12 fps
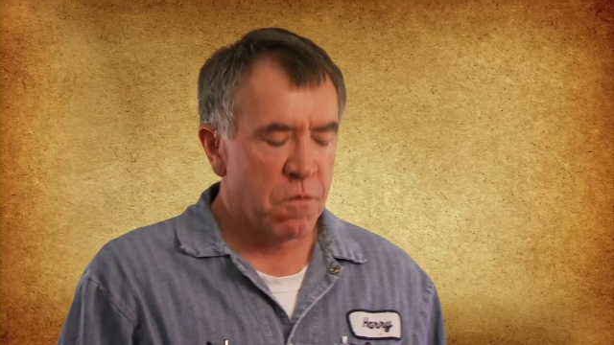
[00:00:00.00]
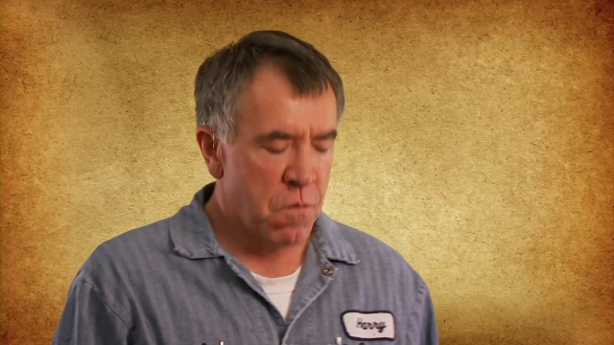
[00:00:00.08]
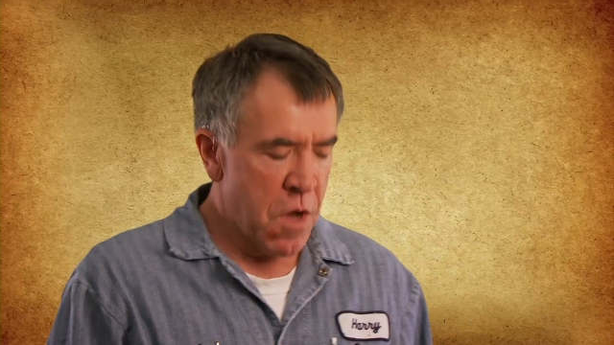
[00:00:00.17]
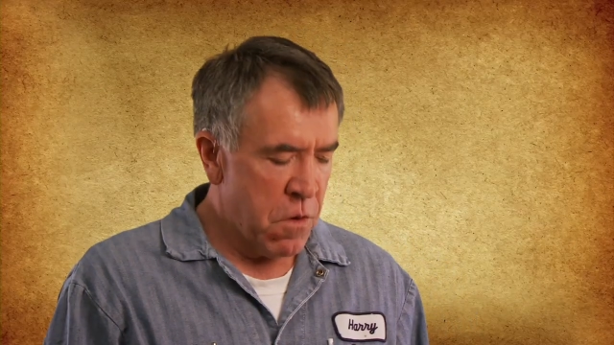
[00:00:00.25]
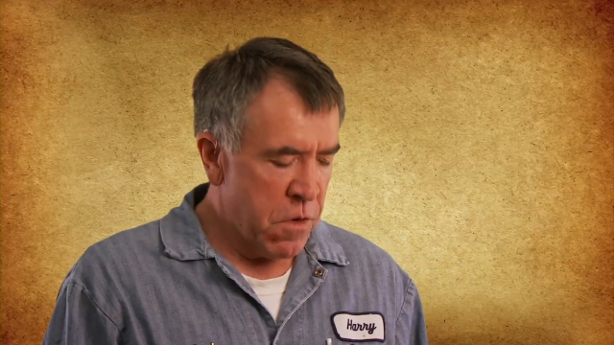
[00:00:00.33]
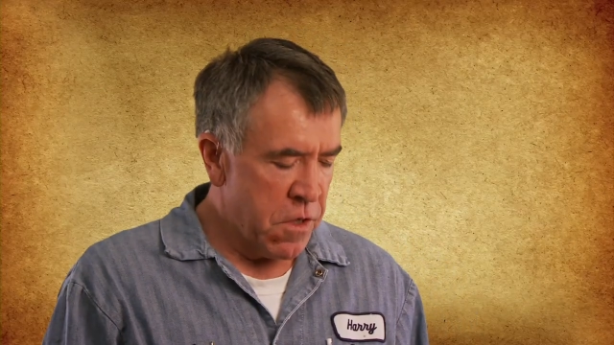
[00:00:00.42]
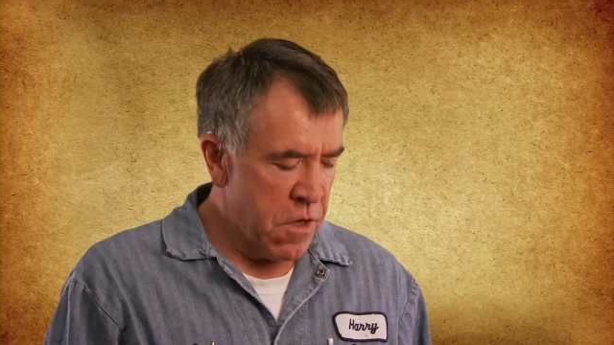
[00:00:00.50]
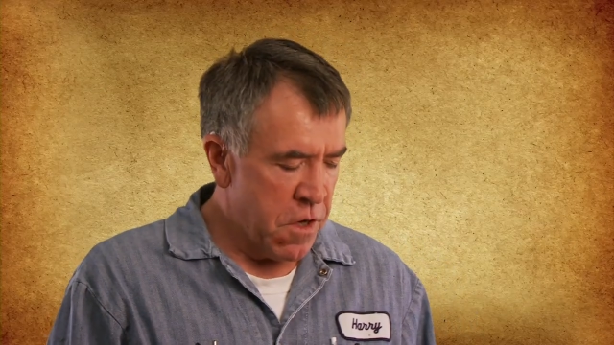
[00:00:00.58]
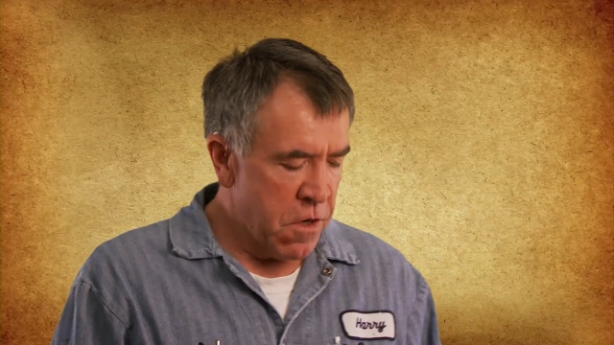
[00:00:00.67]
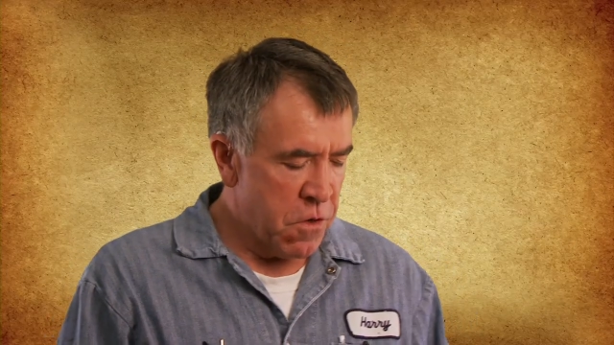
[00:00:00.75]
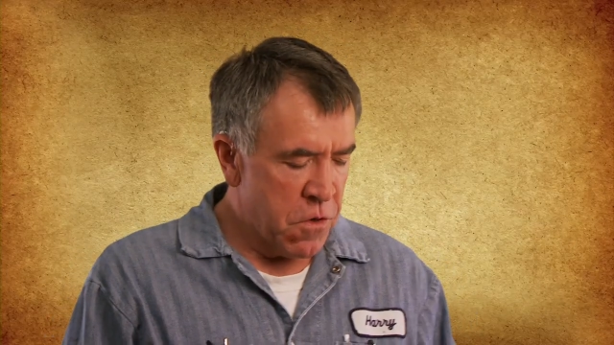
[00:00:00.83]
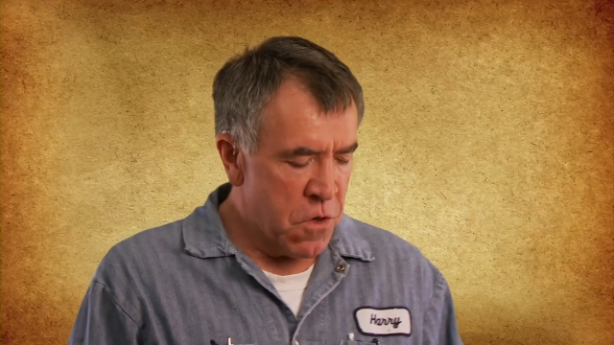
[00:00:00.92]
Well, in
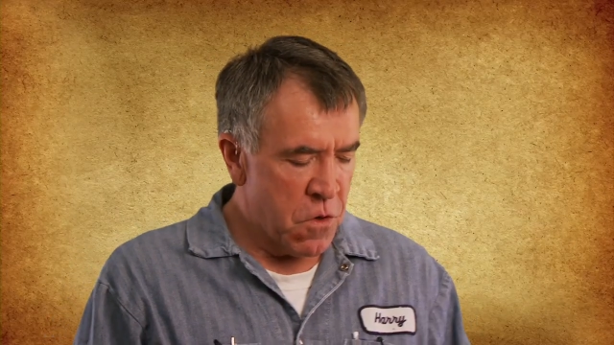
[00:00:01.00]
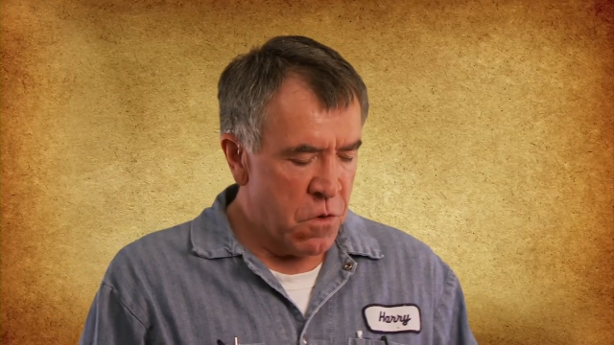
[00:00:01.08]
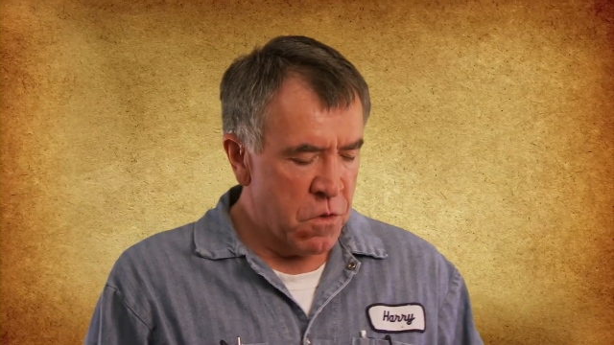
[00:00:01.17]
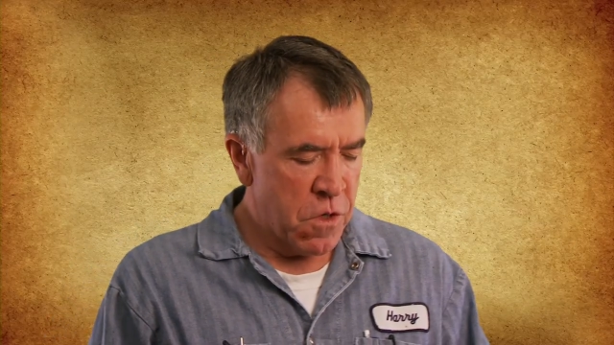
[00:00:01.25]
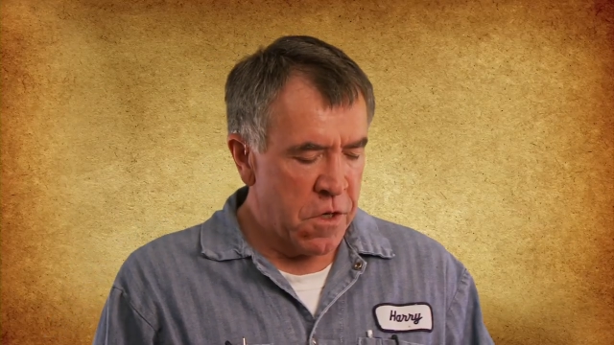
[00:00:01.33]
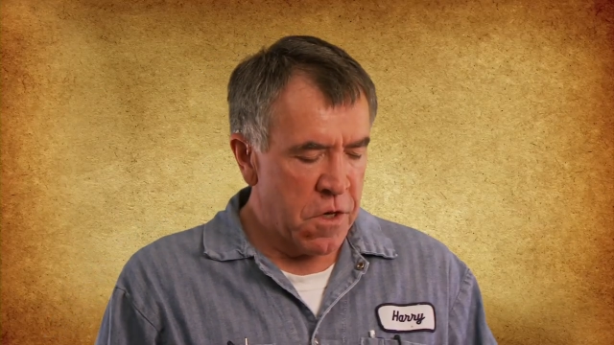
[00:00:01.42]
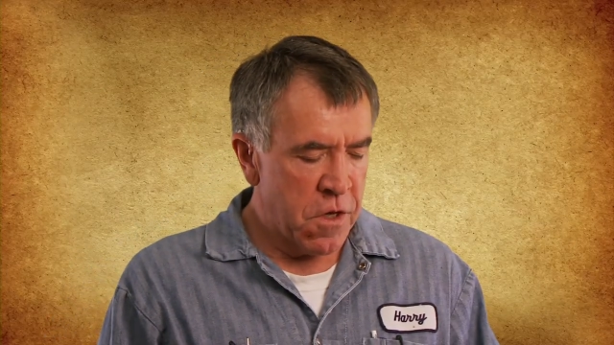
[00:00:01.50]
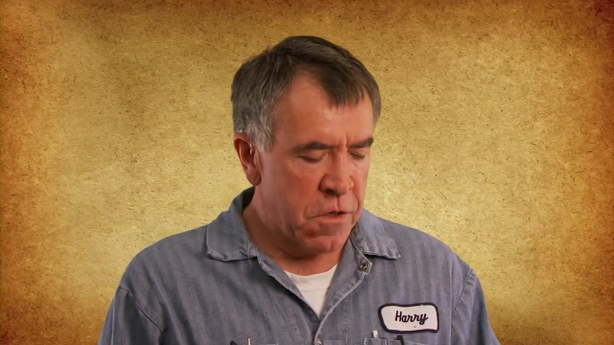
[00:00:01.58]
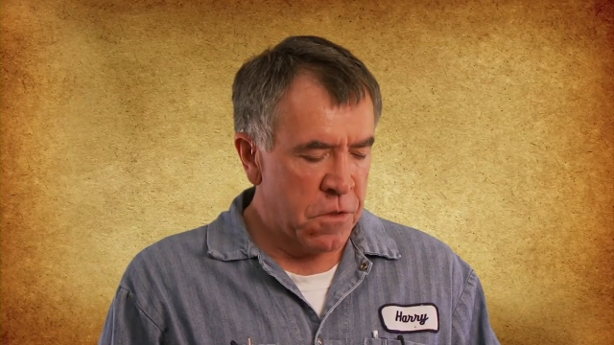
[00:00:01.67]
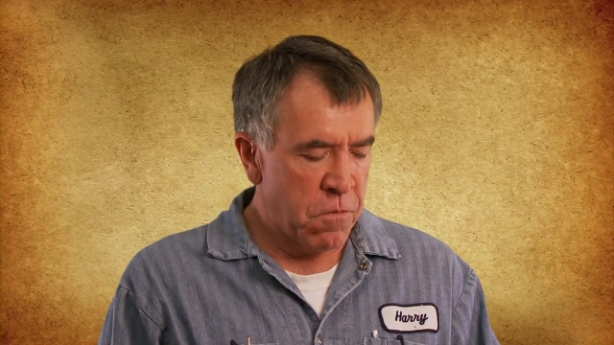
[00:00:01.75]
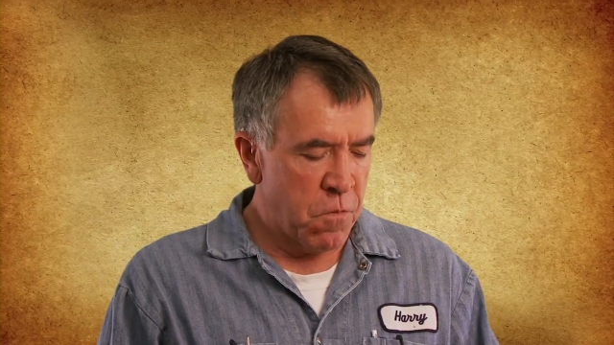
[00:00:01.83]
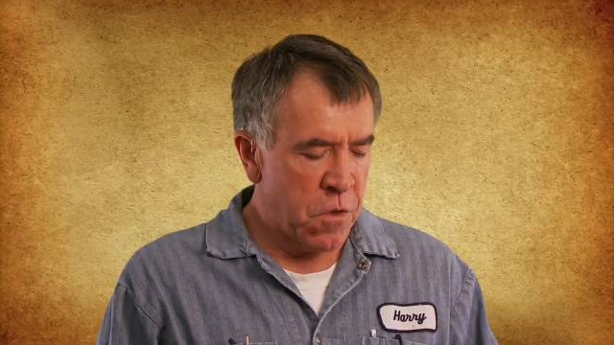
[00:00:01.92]
the early
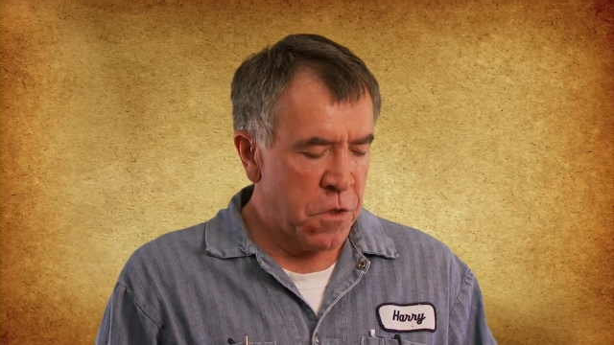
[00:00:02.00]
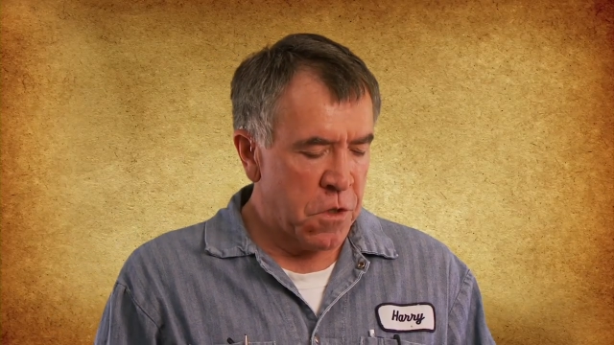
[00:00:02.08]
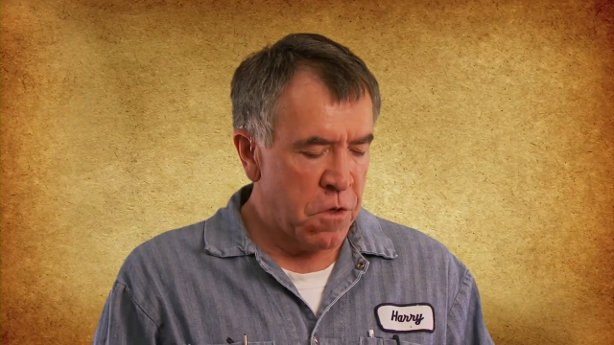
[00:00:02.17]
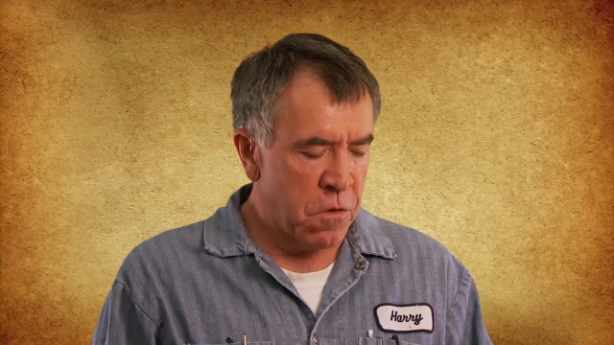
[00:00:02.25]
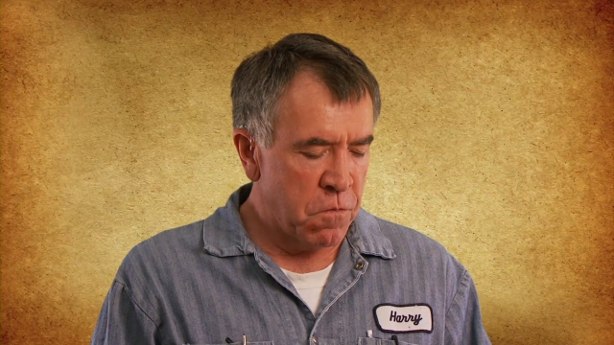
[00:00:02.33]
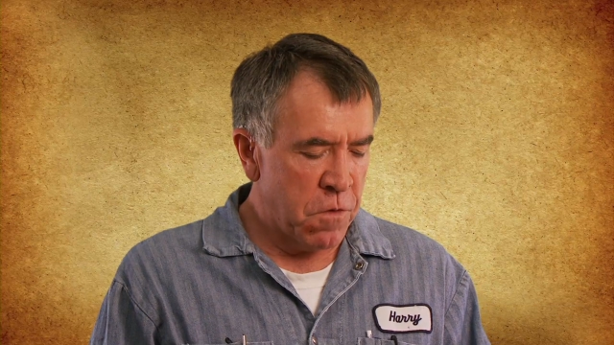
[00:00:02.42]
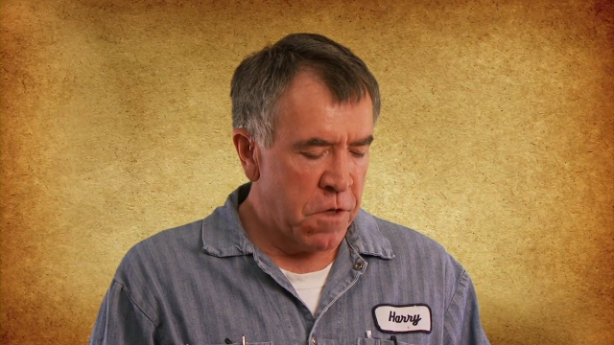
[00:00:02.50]
days of Wood Stone,